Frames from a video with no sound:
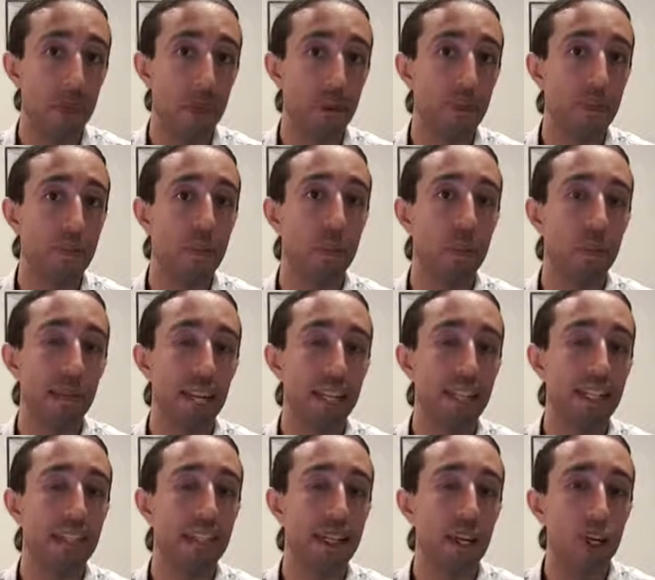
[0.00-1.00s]
So when you're hitting,
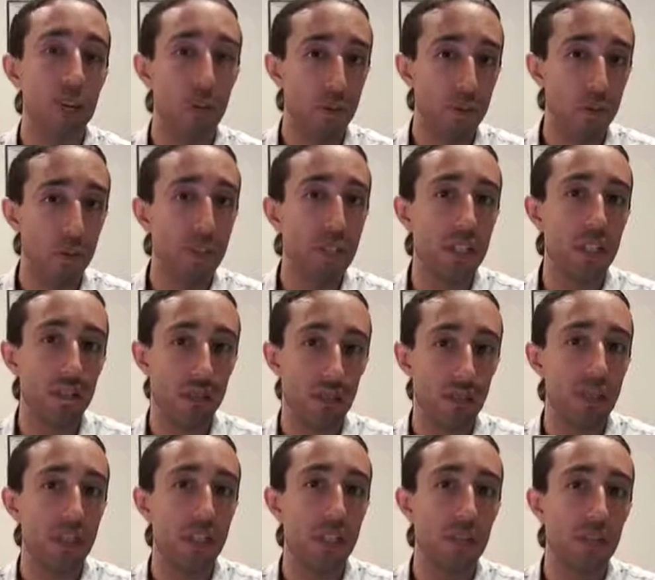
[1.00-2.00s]
say, over 40 to
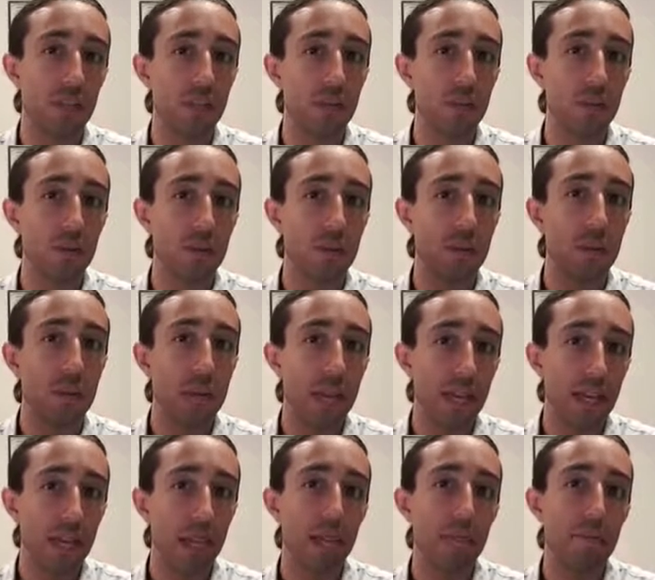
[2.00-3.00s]
50 years old,
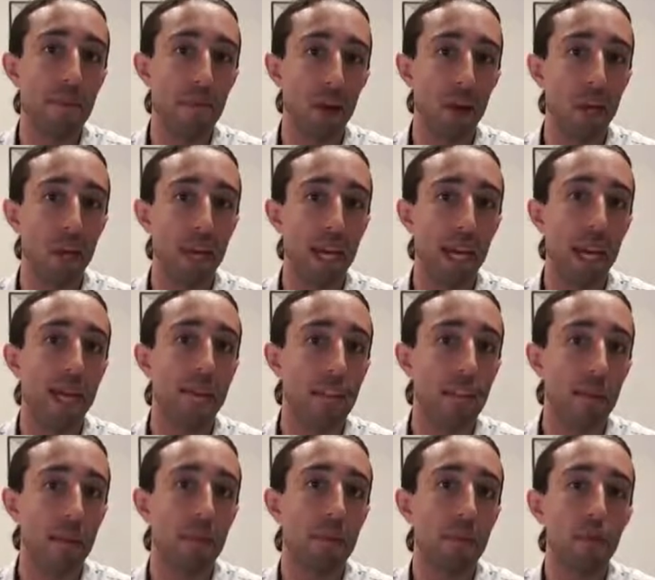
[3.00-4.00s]
getting beyond that, it's going to
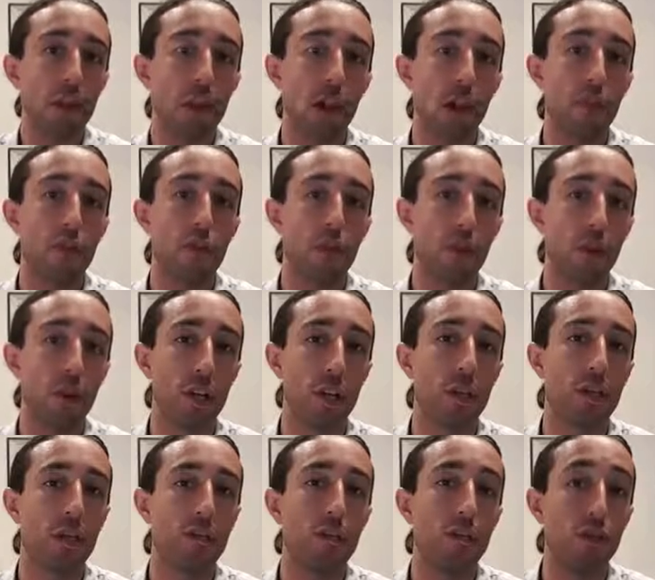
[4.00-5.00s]
be much harder for your body
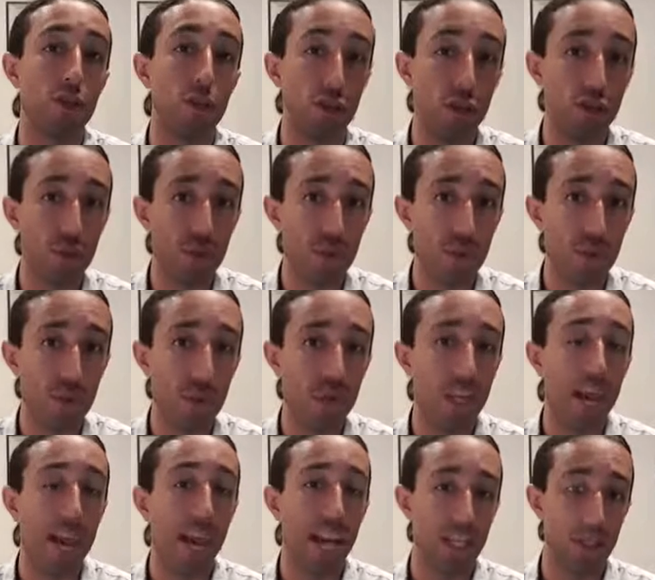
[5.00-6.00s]
to produce
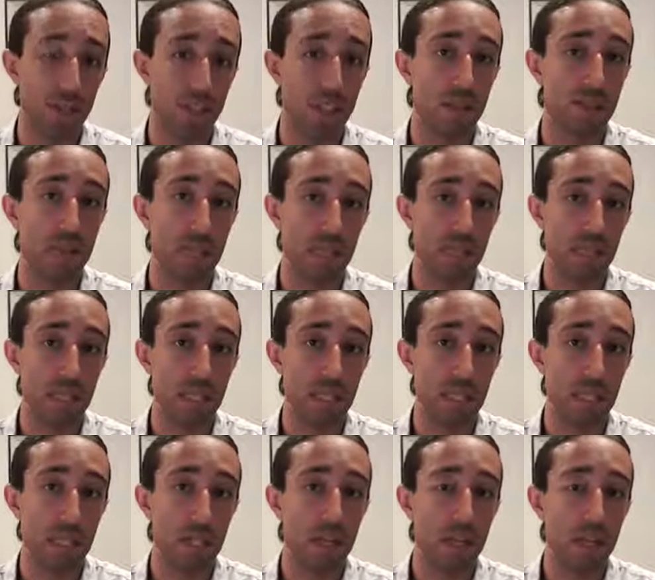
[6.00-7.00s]
as much vitamin
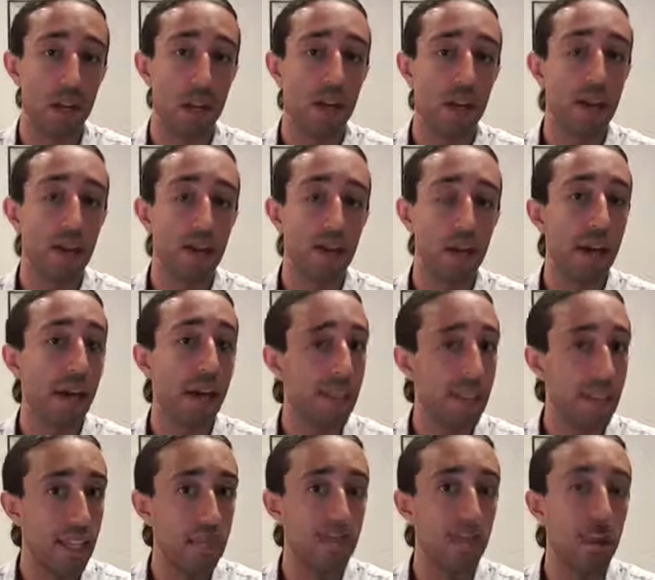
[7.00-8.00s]
D. So at
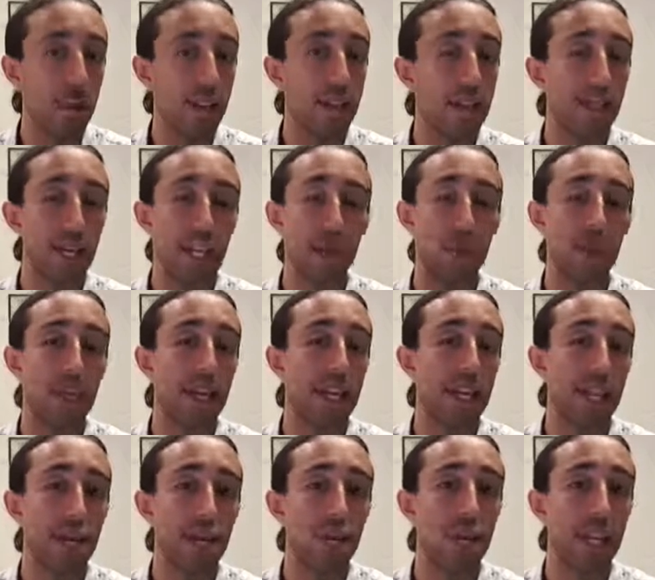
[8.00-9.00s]
this point, either making
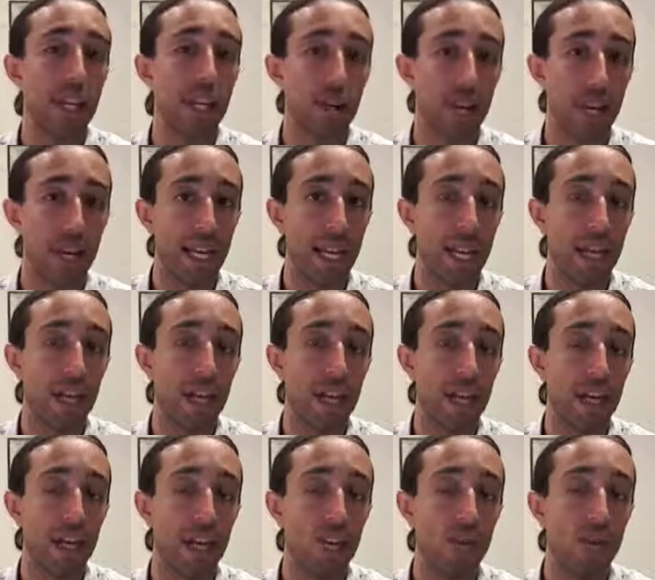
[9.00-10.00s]
sure, again, you're getting
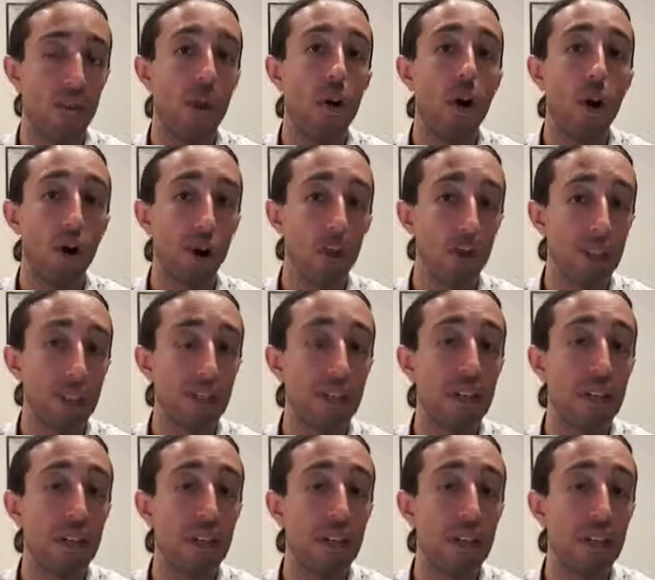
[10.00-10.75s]
outside more, or even